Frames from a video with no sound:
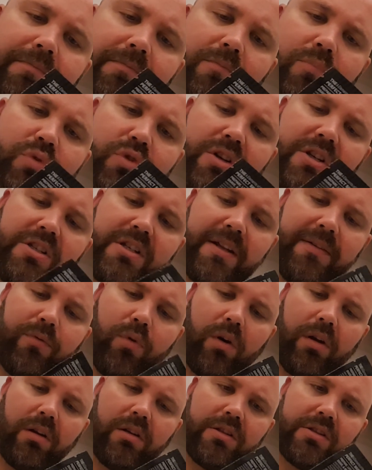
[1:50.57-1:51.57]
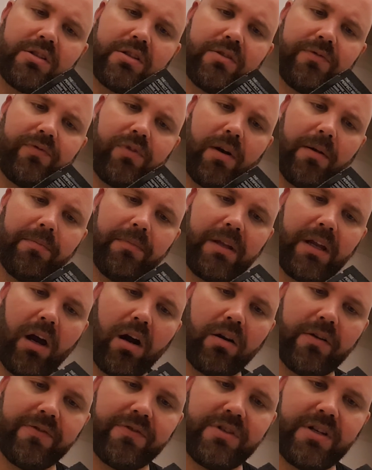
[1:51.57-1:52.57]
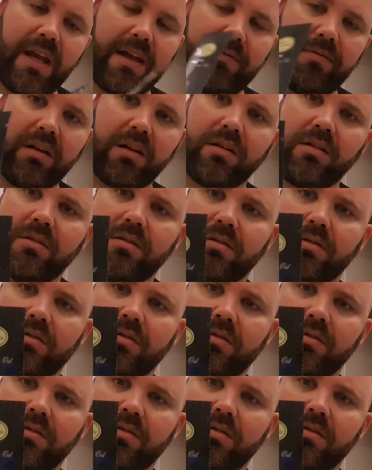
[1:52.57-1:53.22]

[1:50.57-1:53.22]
pre-shave oils from The Art of Shaving.